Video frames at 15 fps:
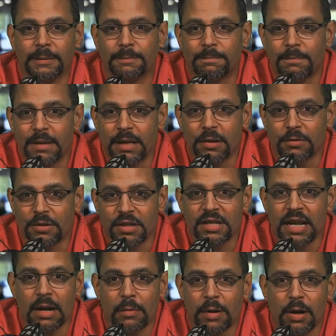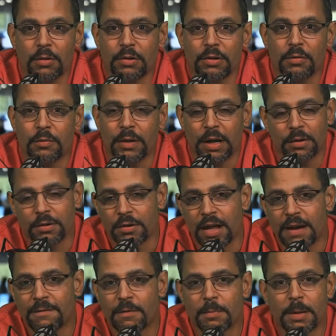Just like we don't do
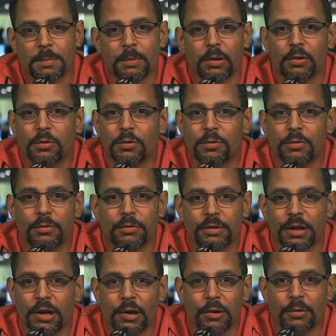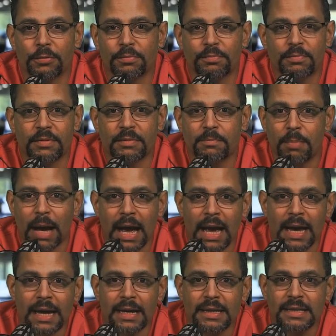that for people who, you know,
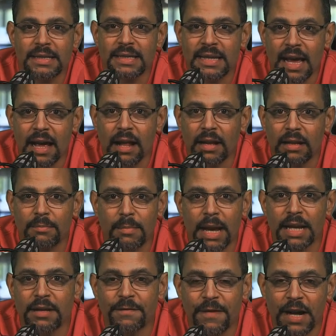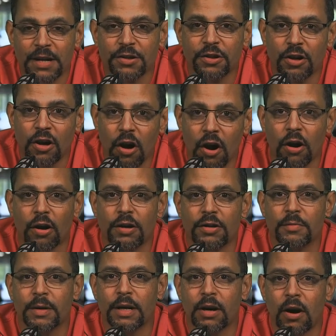buy and sell and manufacture
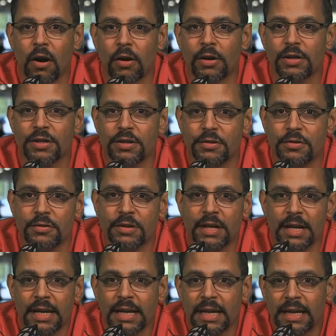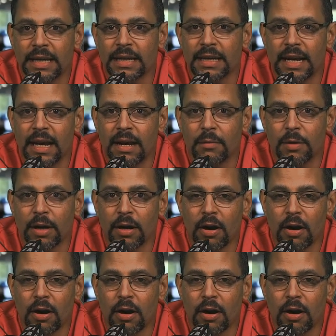cars when a car is used in an